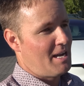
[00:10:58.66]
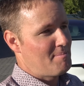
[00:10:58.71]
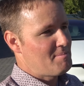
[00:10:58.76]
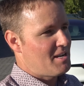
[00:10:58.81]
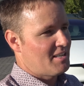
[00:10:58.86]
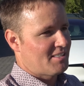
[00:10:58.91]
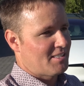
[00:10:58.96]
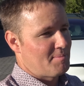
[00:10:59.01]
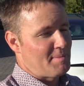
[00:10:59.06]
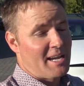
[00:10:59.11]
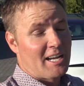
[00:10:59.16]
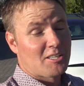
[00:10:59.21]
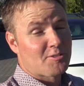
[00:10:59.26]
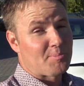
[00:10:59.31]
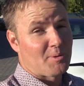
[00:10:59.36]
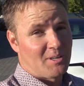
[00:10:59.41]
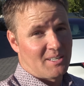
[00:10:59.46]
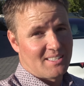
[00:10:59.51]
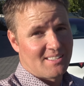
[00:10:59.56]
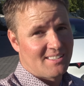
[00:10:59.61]
I'm not some
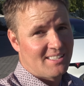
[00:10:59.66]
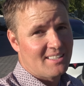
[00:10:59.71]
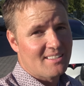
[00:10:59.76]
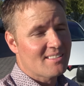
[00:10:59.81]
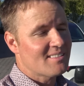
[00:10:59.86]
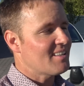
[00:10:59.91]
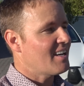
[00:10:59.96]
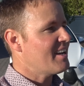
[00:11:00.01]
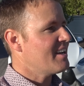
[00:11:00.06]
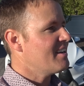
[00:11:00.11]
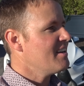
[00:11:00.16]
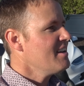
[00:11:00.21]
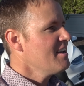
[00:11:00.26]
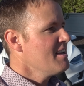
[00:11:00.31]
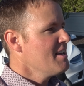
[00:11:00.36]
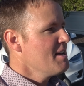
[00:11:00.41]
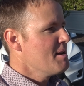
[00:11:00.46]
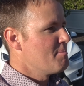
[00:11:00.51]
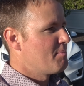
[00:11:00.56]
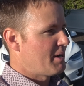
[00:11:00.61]
expert in seat design,
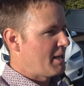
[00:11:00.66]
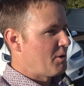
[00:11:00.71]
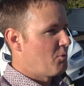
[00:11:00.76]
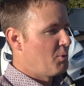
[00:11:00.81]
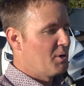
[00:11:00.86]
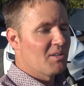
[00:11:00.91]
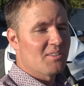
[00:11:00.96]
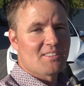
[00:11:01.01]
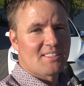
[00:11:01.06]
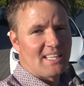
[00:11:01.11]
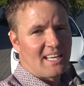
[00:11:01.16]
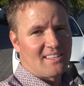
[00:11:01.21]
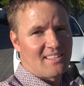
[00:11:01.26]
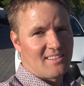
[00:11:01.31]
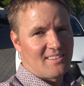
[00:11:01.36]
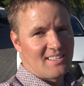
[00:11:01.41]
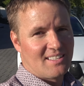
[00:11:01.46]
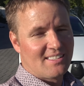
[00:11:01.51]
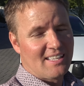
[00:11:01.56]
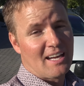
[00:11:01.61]
but I will say
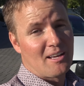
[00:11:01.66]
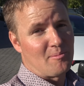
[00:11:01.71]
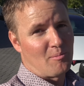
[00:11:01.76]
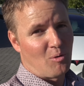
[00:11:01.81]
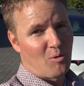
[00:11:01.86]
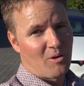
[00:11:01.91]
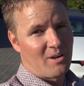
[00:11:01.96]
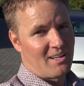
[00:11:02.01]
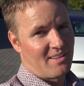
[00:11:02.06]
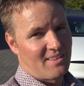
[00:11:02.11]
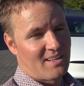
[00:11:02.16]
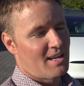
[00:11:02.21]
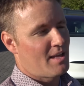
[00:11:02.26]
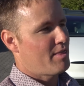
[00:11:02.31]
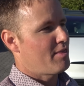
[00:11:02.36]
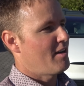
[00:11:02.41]
that this had more in it than I